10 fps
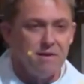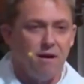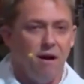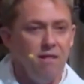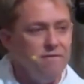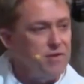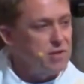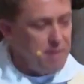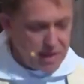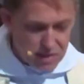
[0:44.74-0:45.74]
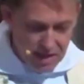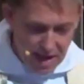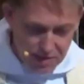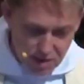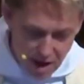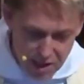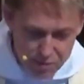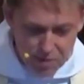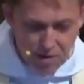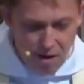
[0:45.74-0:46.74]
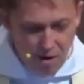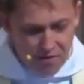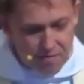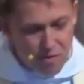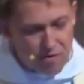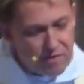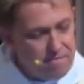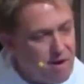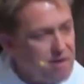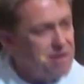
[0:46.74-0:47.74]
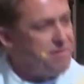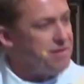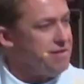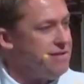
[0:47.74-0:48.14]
All of which makes today's gospel all the more remarkable